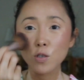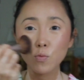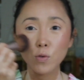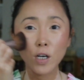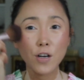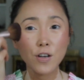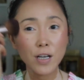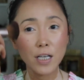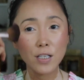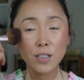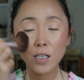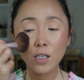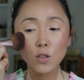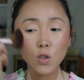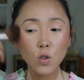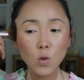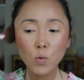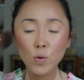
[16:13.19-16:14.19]
What are you guys gonna
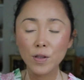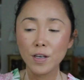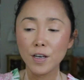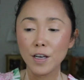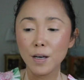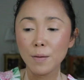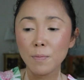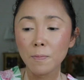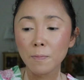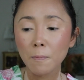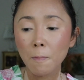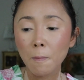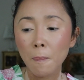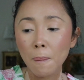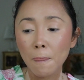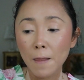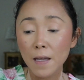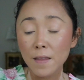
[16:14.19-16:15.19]
do with him?
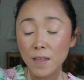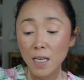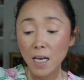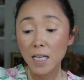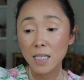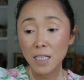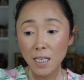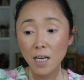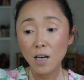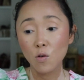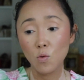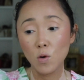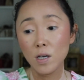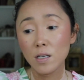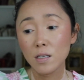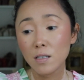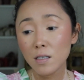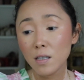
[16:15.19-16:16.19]
The idea
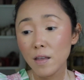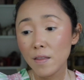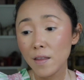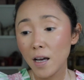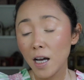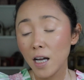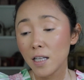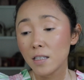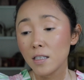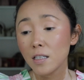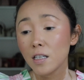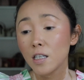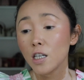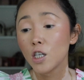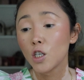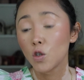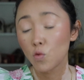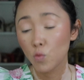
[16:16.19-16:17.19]
was that
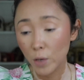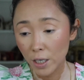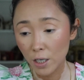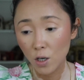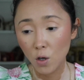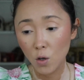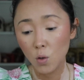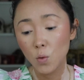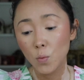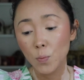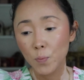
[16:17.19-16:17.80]
Ringo